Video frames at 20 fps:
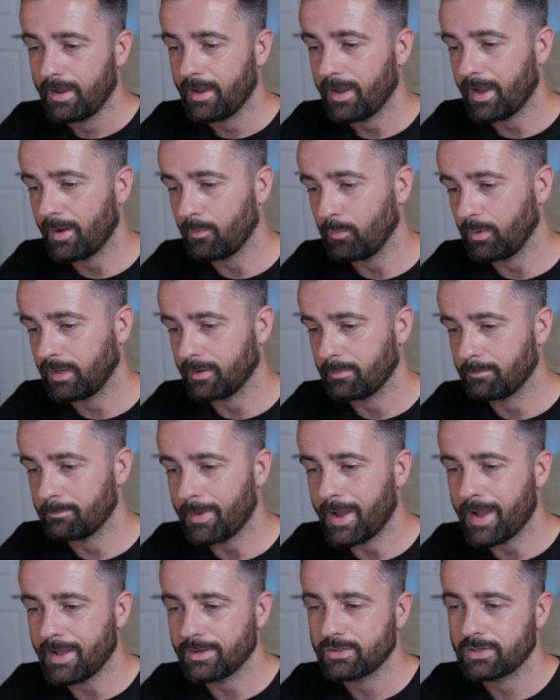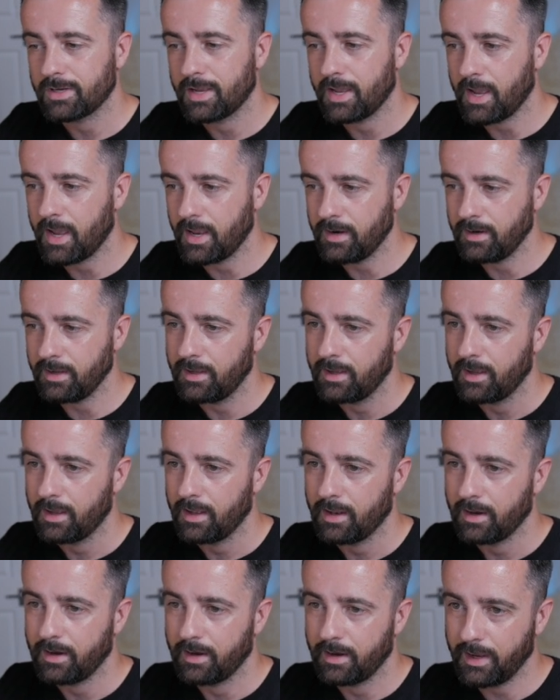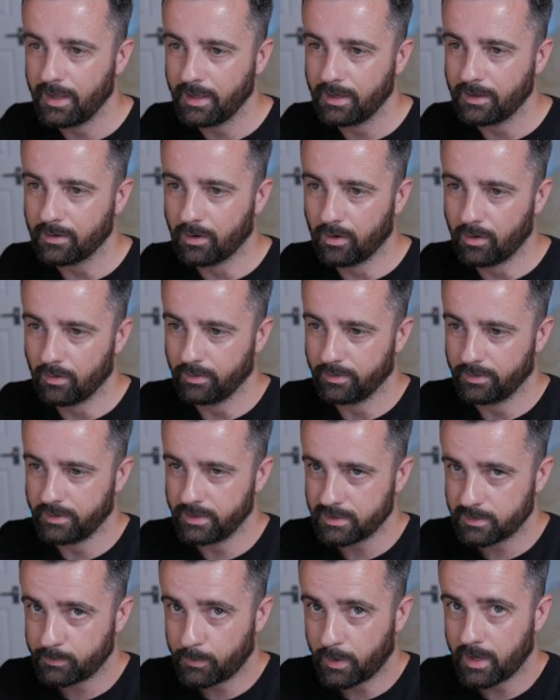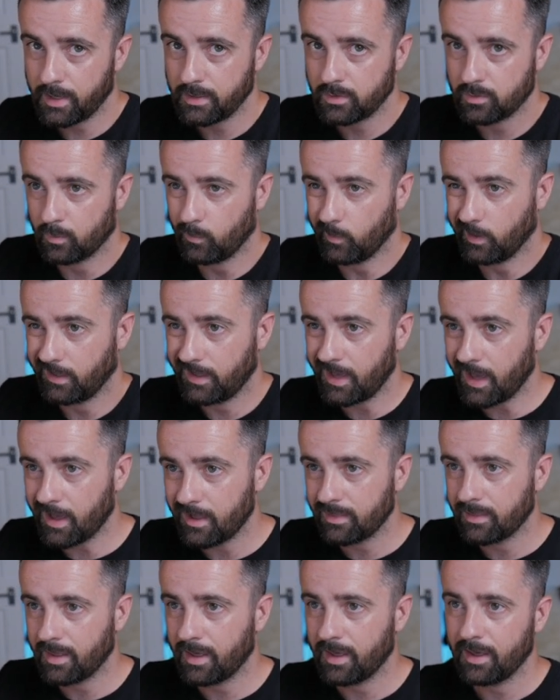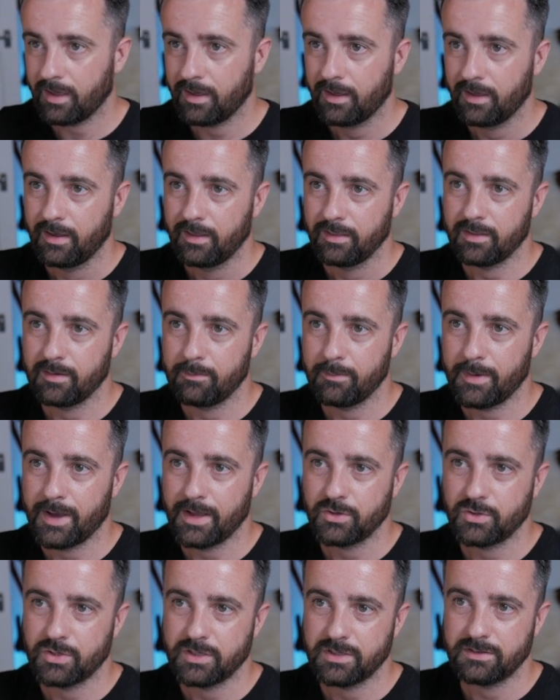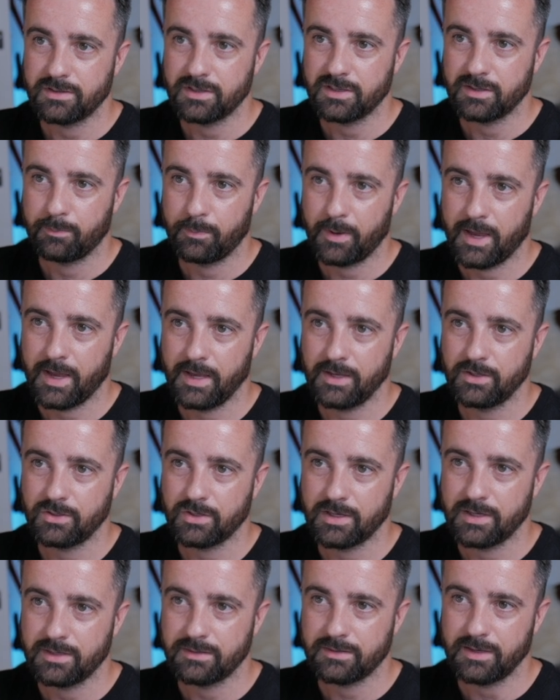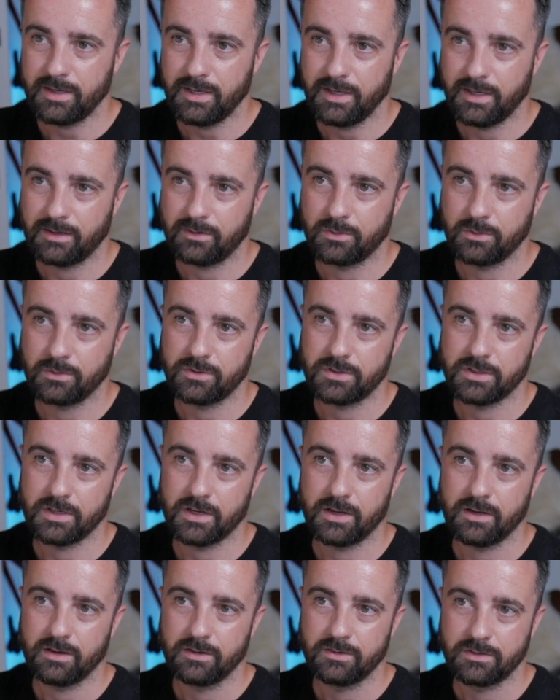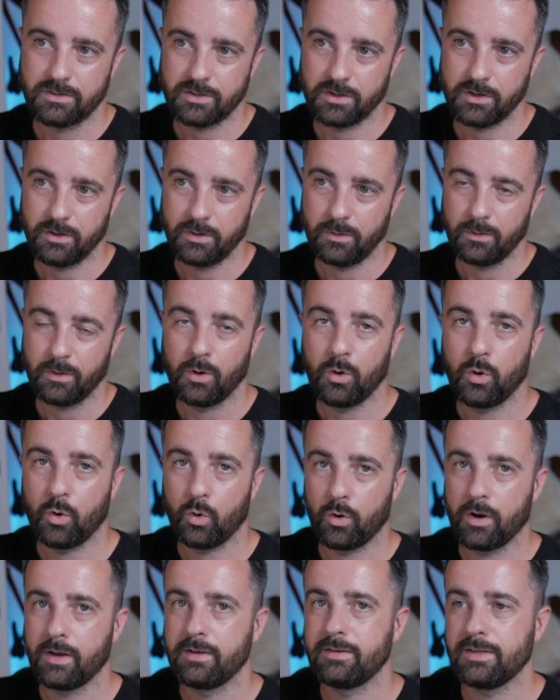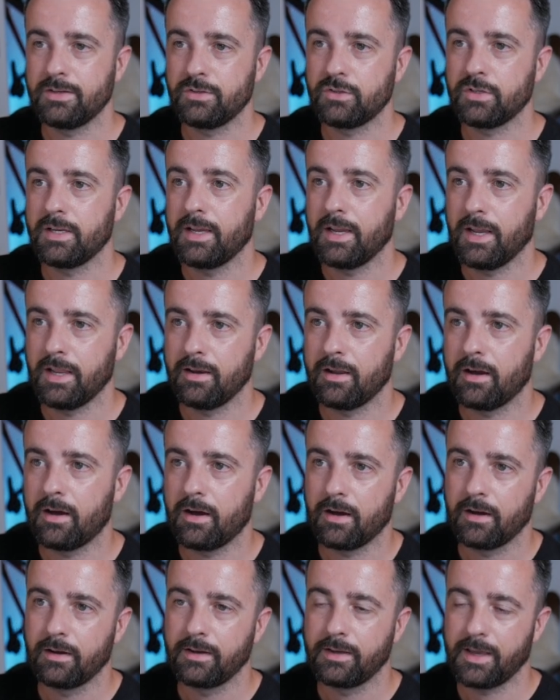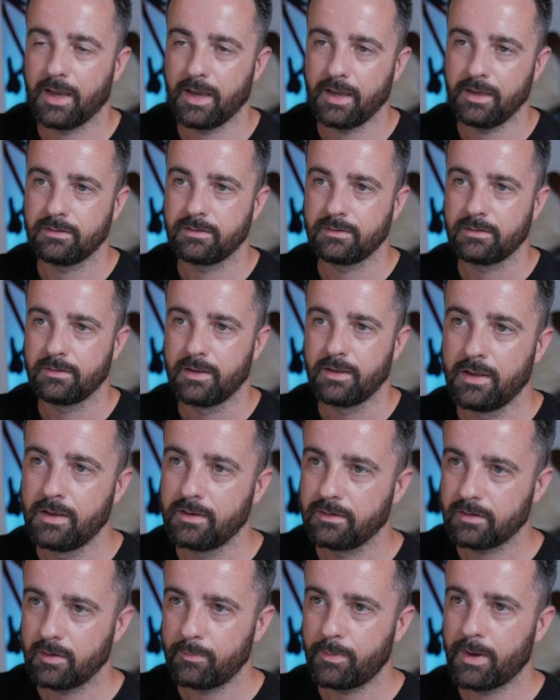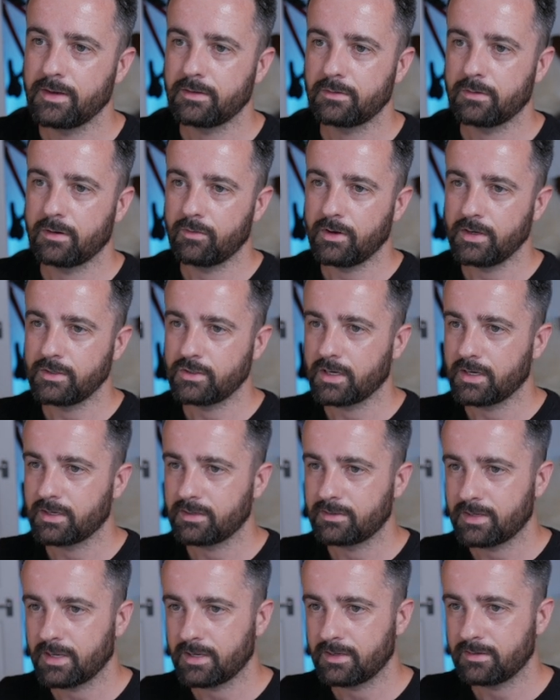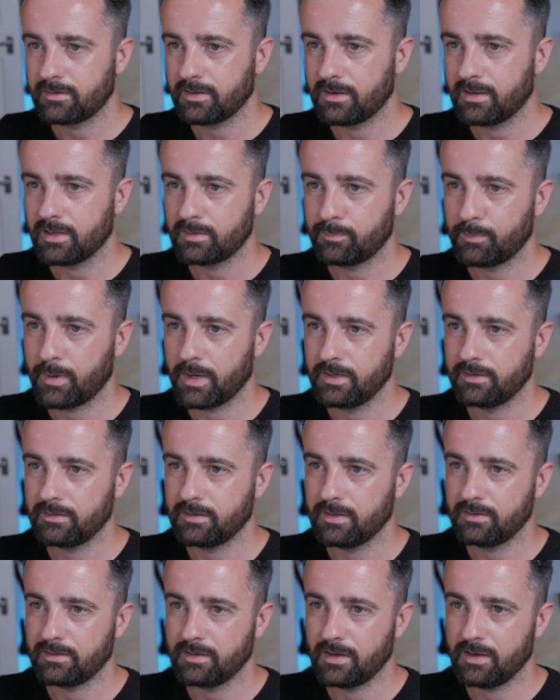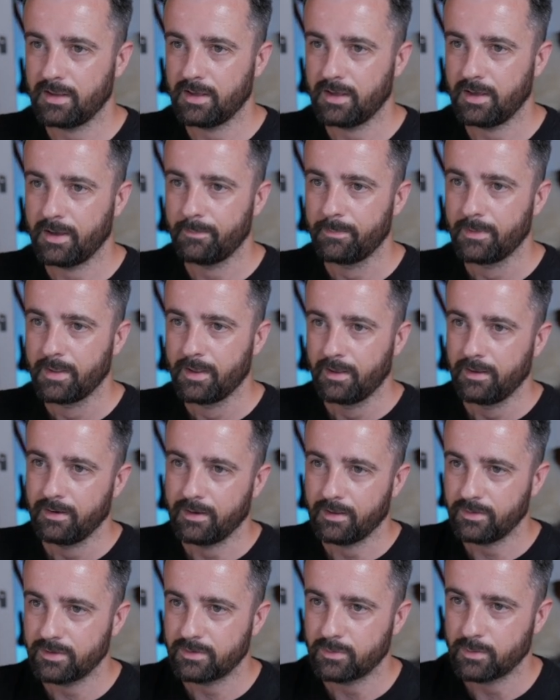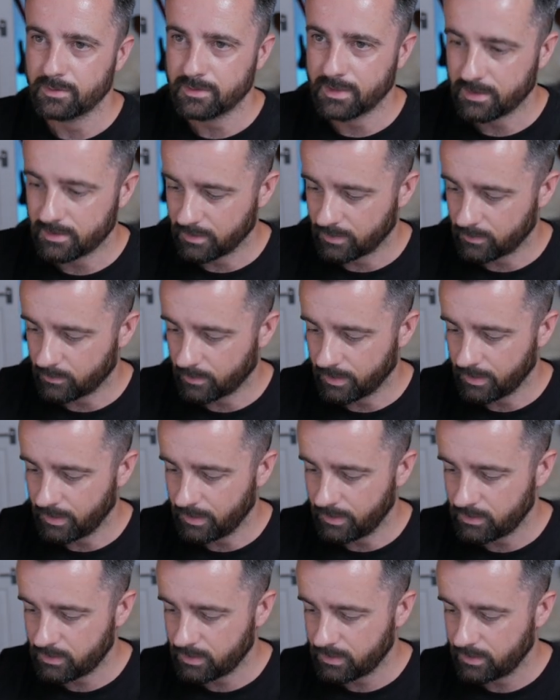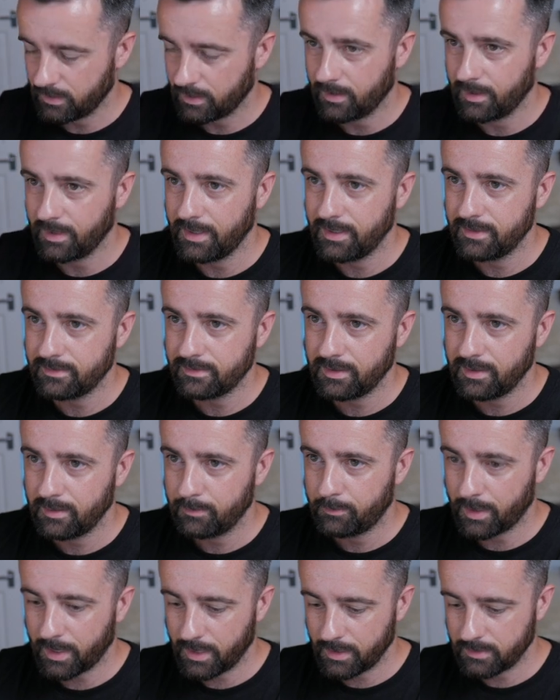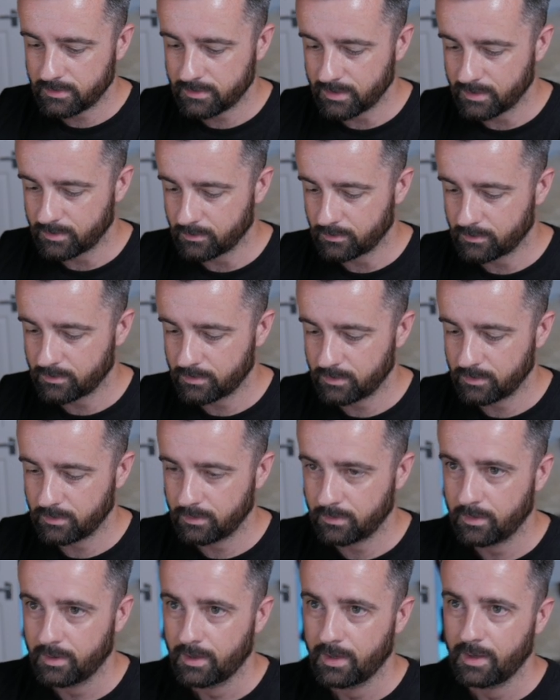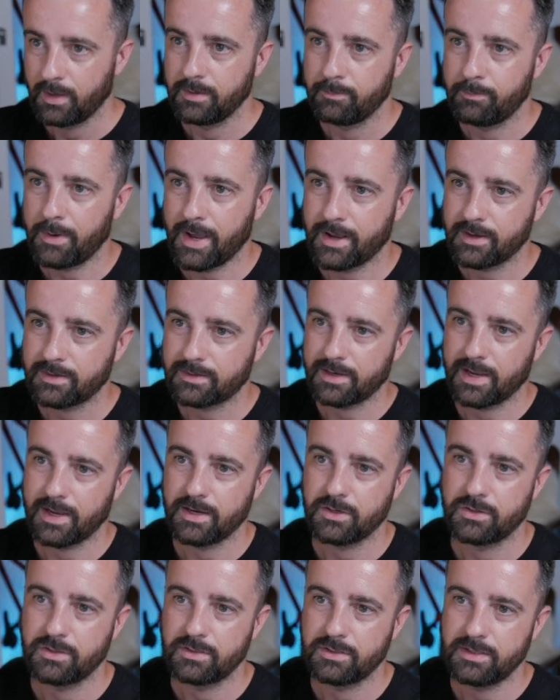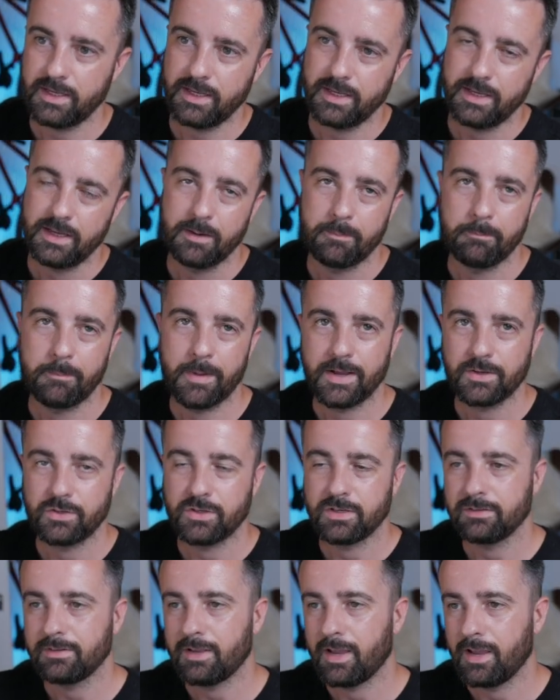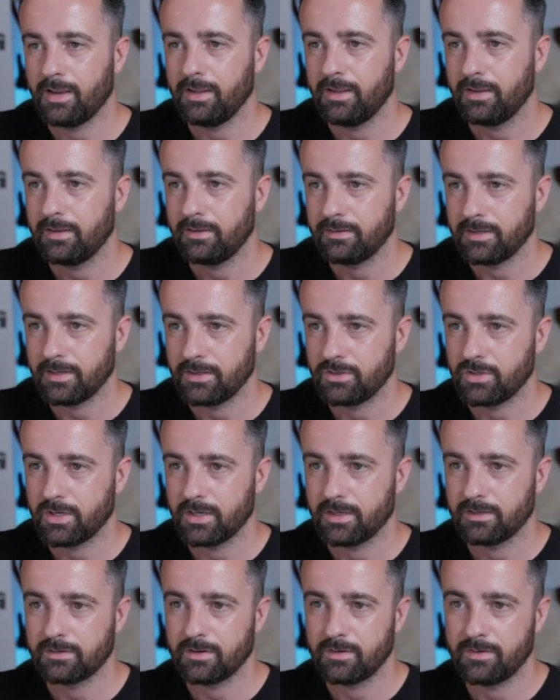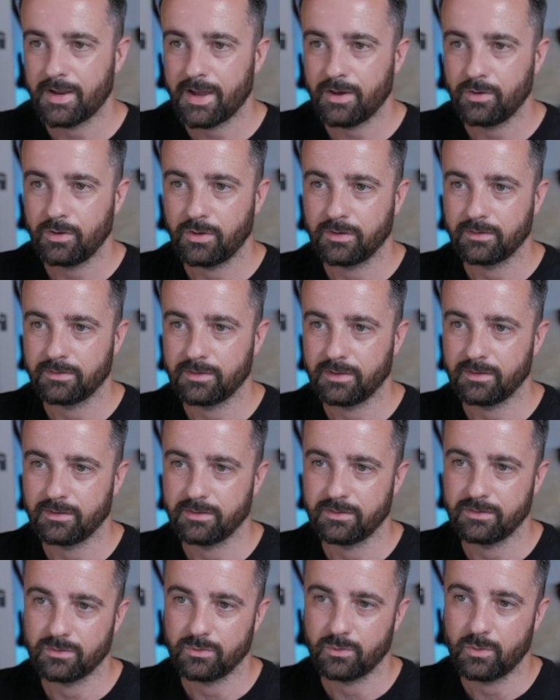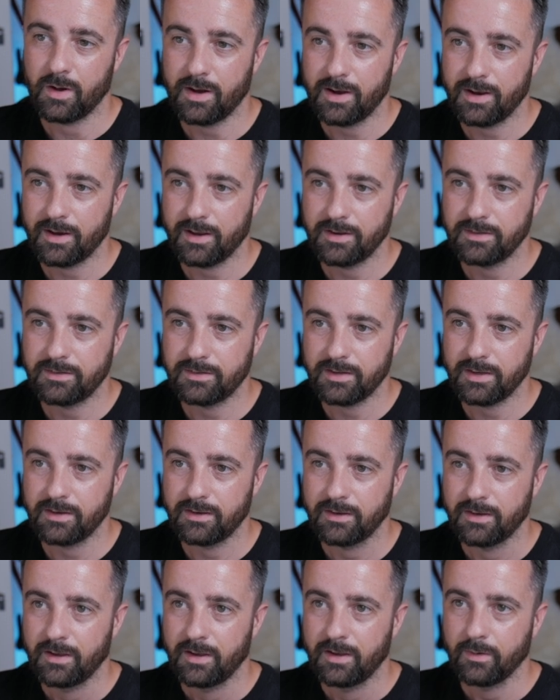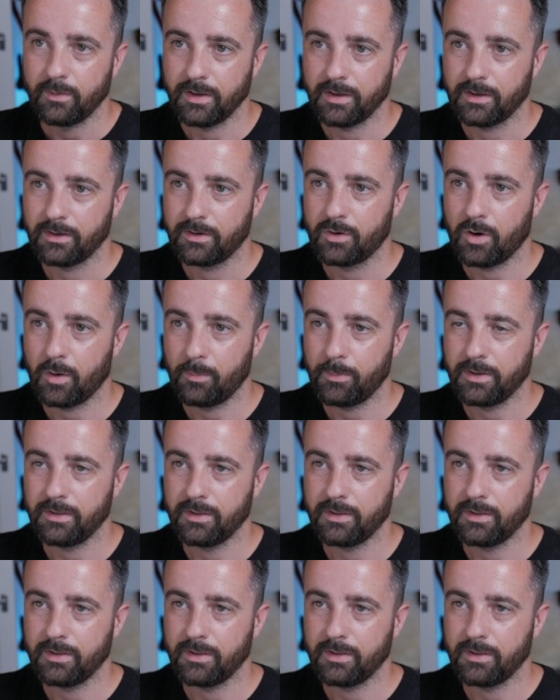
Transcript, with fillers: and we can match any link on this page when we get there that matches this page is equal to 2 or a digit in our case. So back to our regex tester, let's paste this in here. Now this one's actually quite easy. Page is equal to \d matches any digit. So now you can see this is all highlighted. We can copy